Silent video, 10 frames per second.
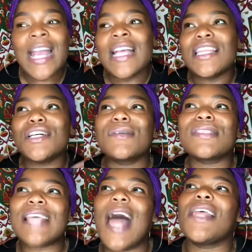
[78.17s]
Little
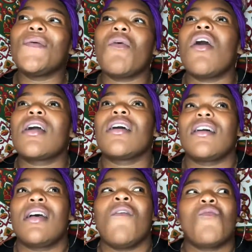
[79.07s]
Sally
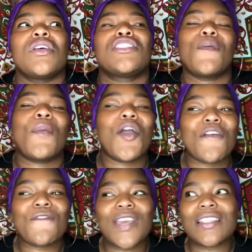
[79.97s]
Walker was the
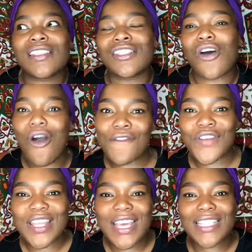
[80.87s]
perfect song
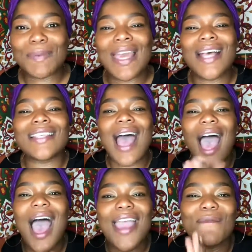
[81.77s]
for this, because
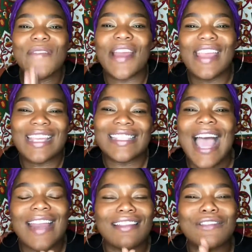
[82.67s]
I am very
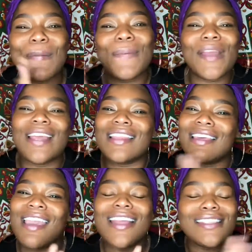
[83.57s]
excited to bring the
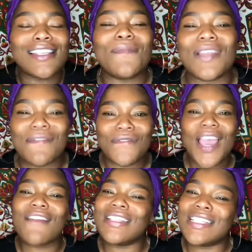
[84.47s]
kids something
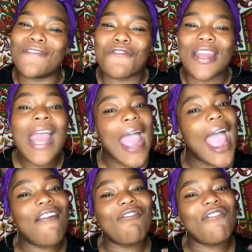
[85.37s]
very different
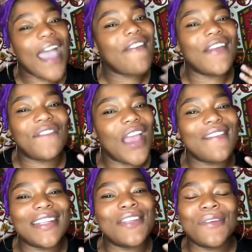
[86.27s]
and very,
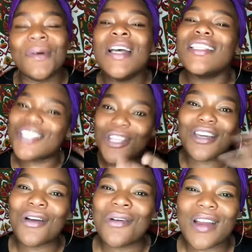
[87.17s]
very new to the
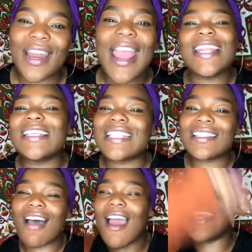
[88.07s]
corner. This is
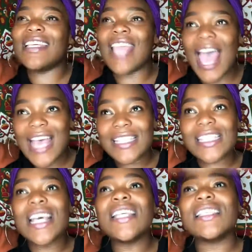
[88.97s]
our
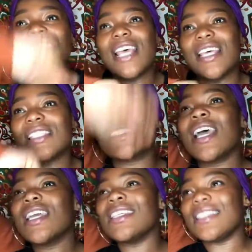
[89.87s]
Yes Sis
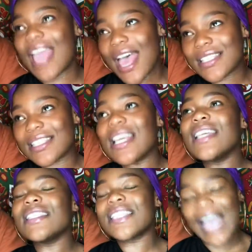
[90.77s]
Yes
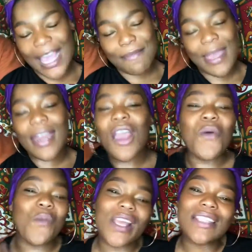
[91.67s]
segment,
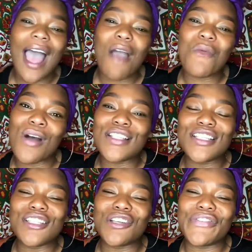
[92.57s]
which I want
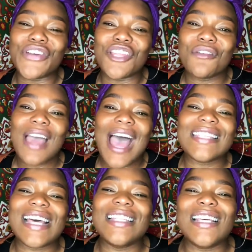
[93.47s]
to do for you
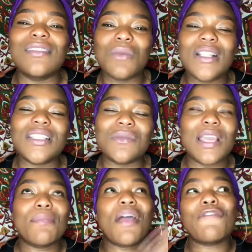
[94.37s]
guys at least once a
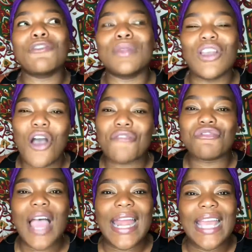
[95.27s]
week, preferably on
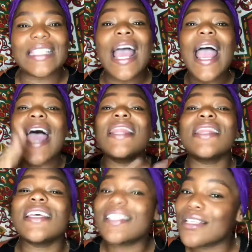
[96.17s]
Fridays. And
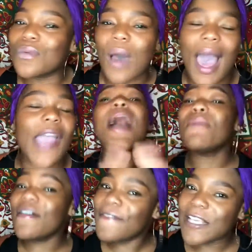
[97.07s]
this is why. I'm
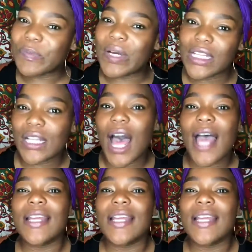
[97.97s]
on Facebook a lot.